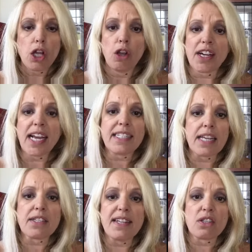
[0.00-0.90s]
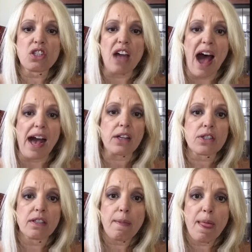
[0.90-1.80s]
Look at Disney
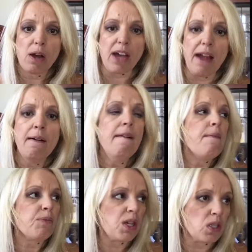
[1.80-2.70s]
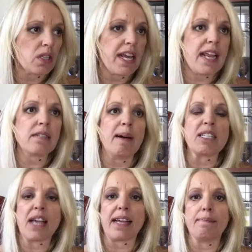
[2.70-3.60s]
stocks. Okay, this is leading to
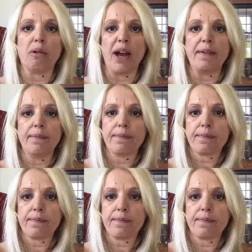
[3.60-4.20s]
my second point.